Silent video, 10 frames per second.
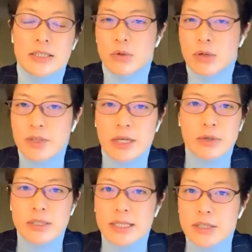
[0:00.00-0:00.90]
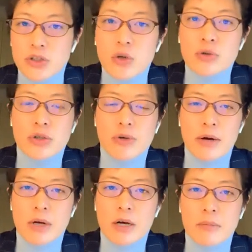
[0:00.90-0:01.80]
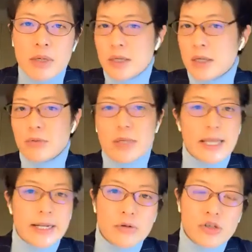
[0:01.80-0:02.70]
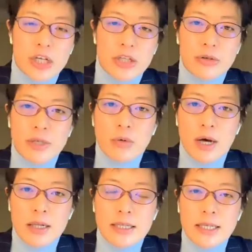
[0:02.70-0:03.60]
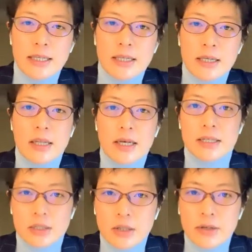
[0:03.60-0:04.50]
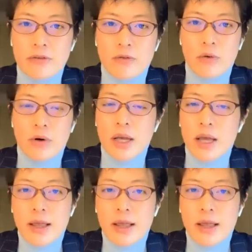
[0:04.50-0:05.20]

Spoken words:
So if there is a social outcome related to gender equality that the client is looking for,